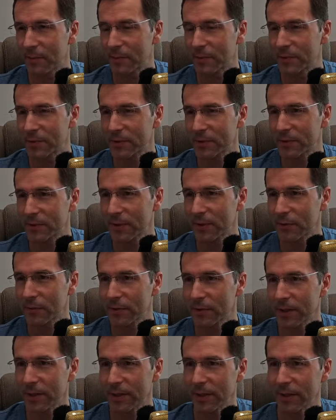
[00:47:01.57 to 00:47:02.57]
still
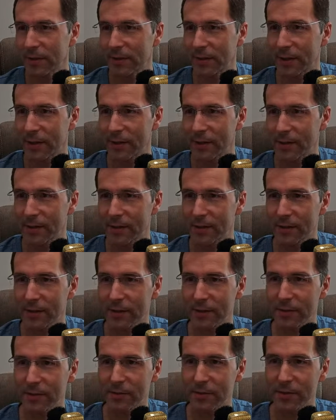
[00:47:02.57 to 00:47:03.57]
reading this.
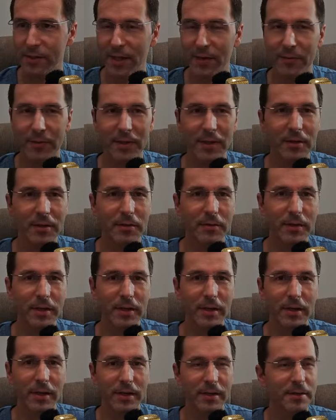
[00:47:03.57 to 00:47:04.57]
So 73
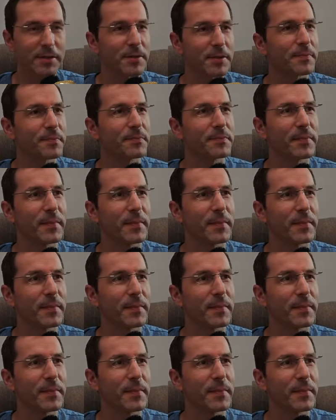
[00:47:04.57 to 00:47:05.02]
guys.